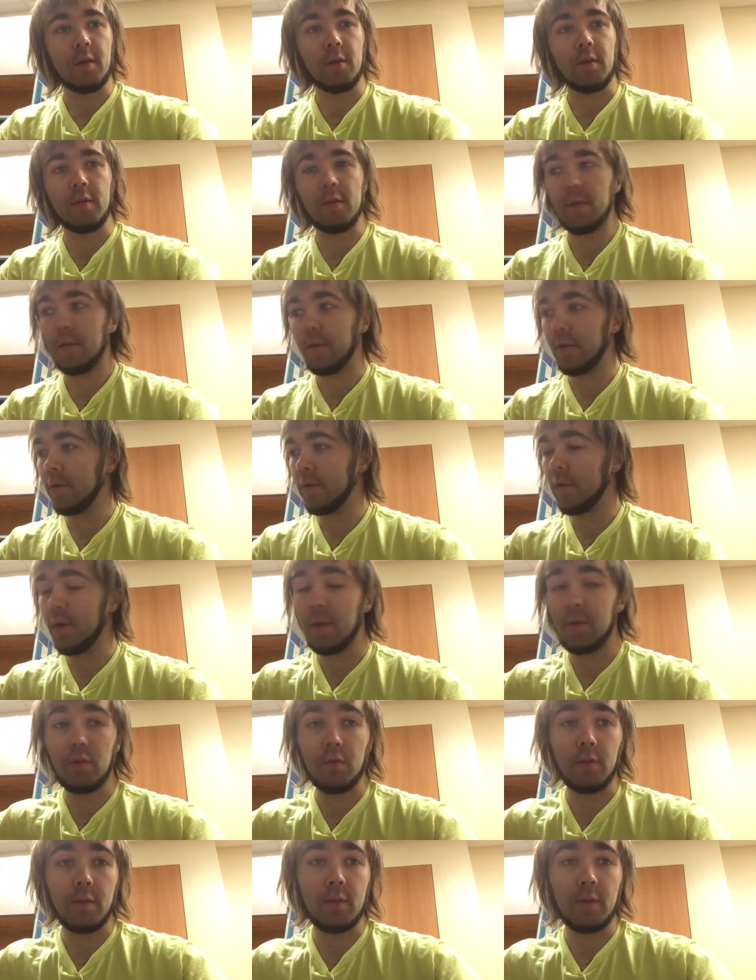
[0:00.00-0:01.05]
So,
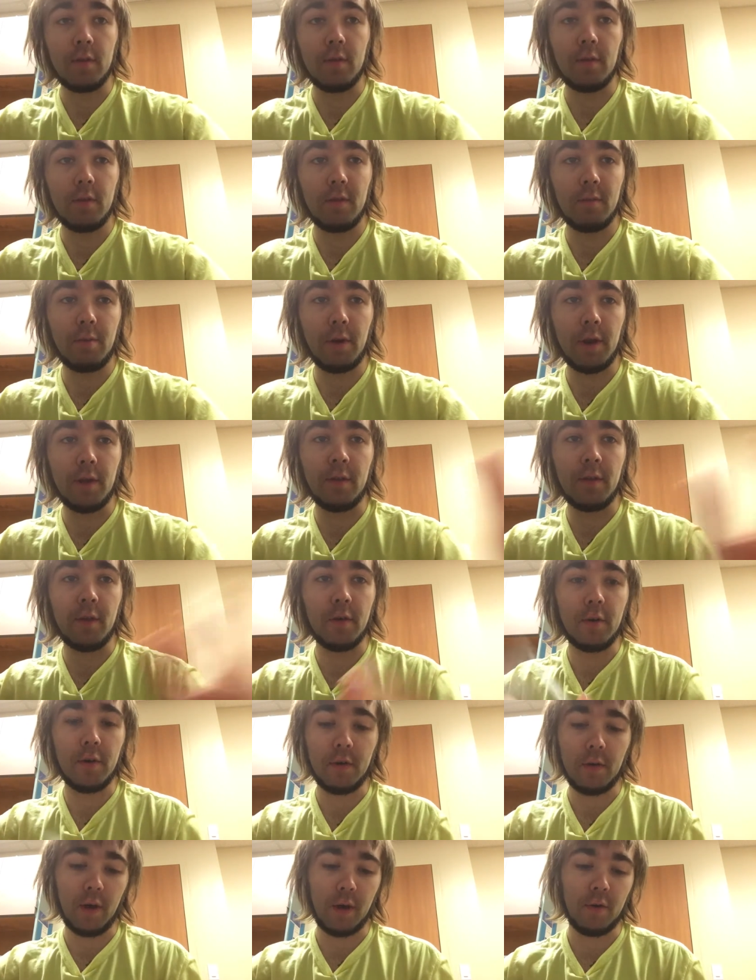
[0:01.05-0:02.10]
as you can see, you probably tell,
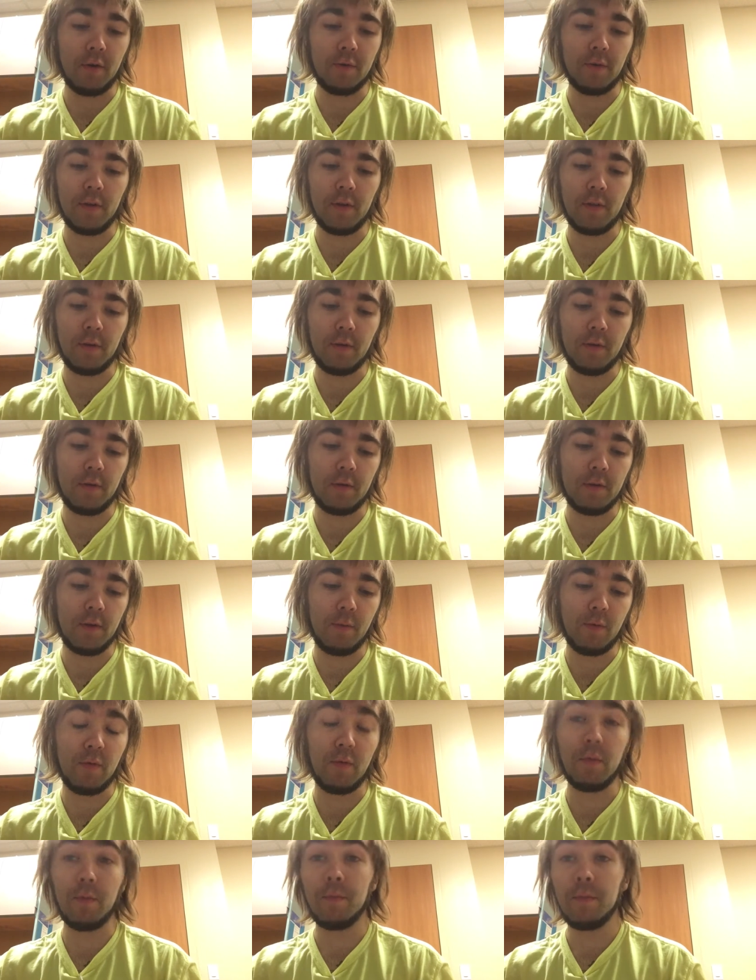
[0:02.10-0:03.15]
like, I don't know if you can tell the
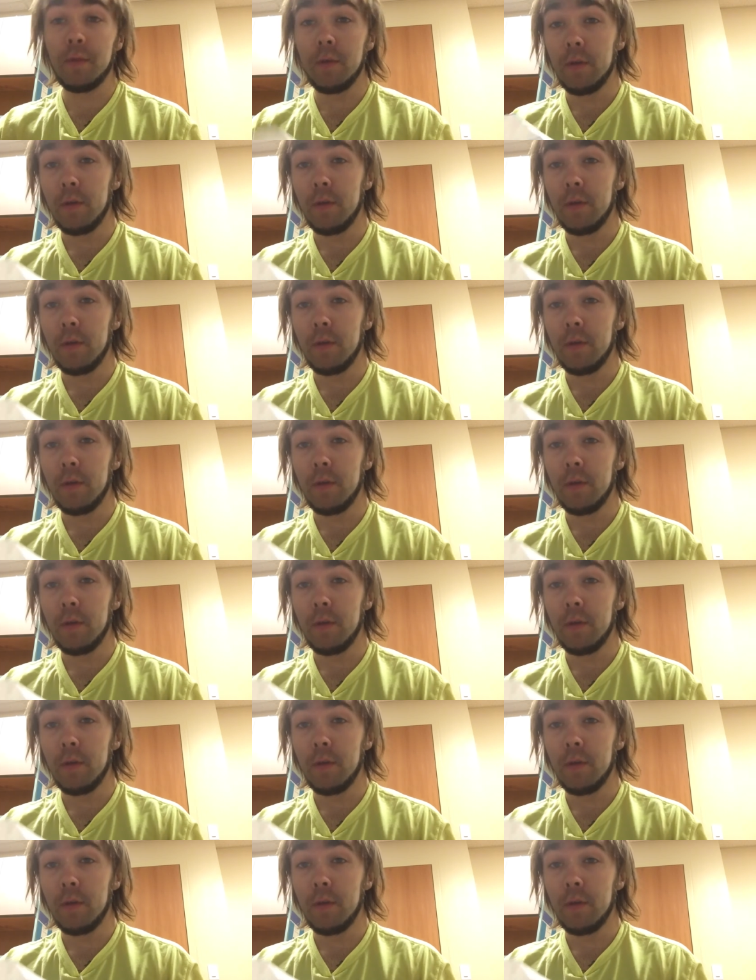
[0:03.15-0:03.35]
difference from the